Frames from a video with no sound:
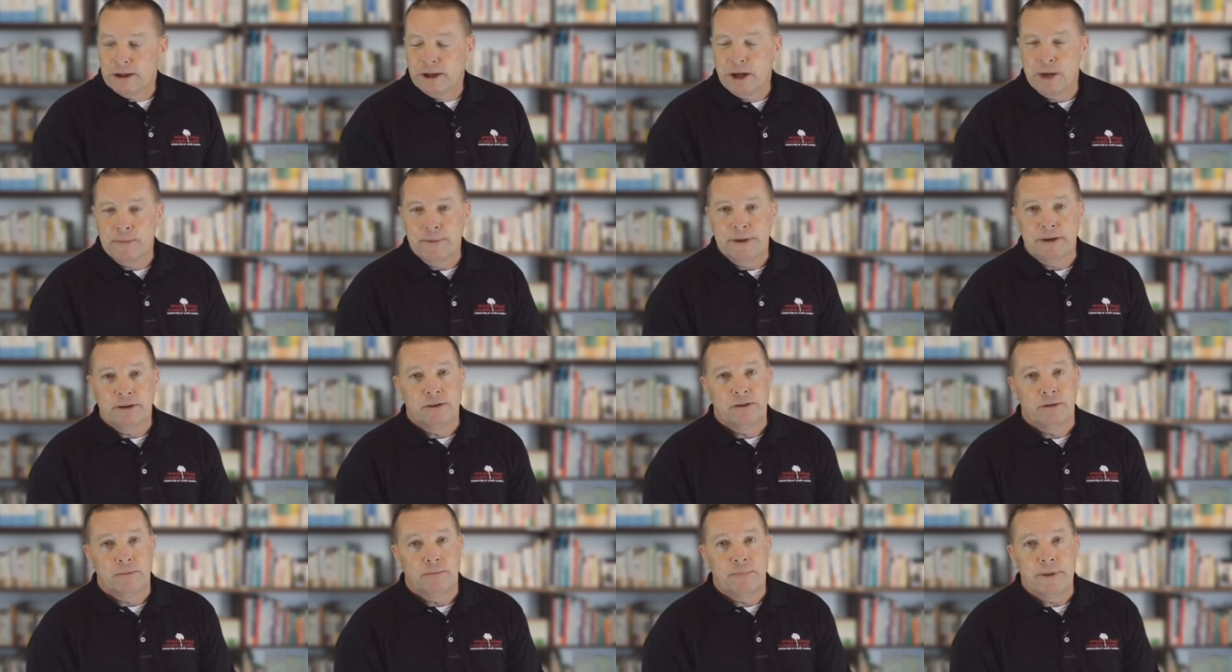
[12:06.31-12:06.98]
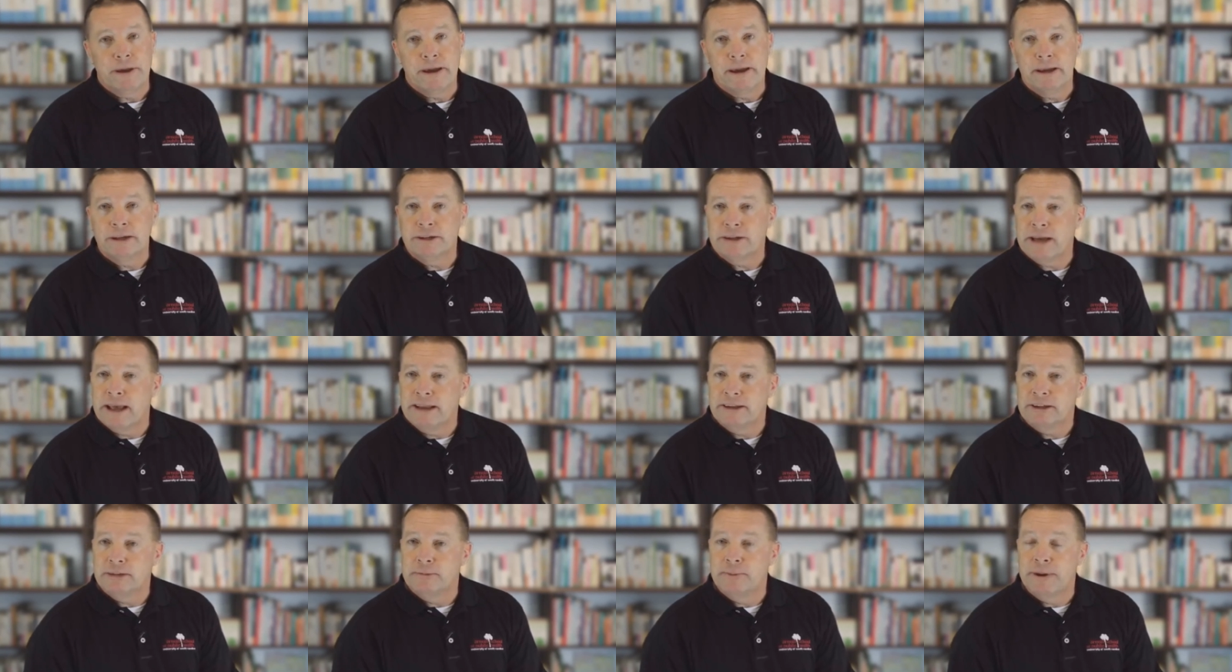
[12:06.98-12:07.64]
coming to the beach
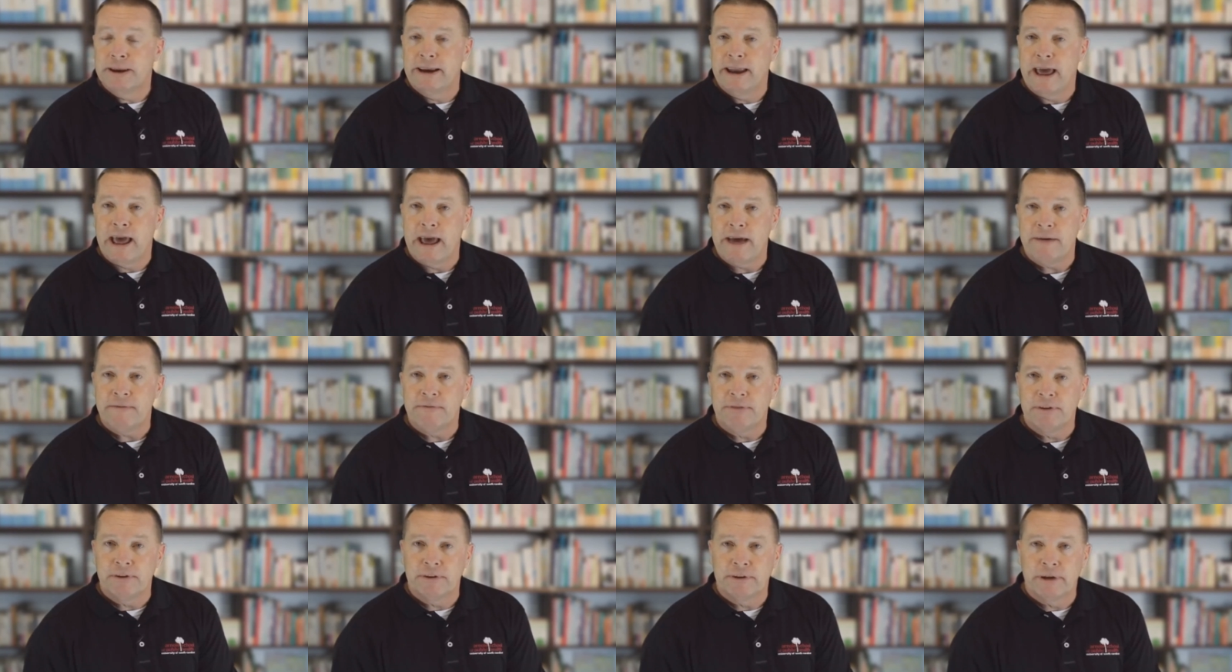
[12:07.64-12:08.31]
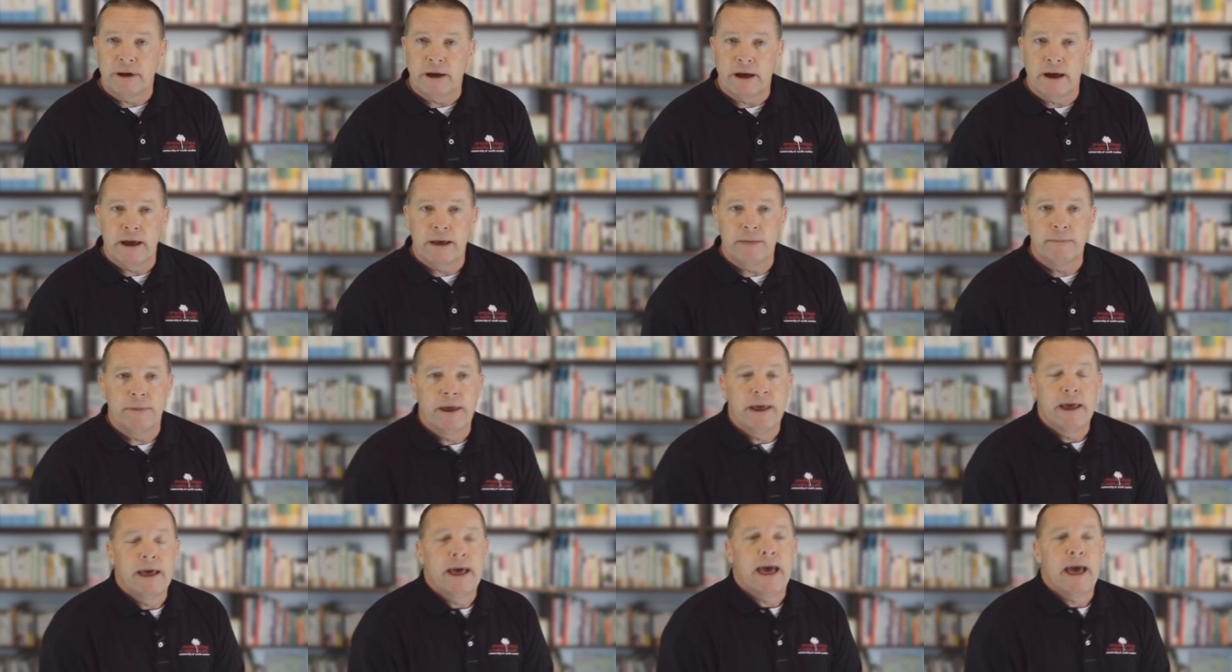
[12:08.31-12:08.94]
and spending half their time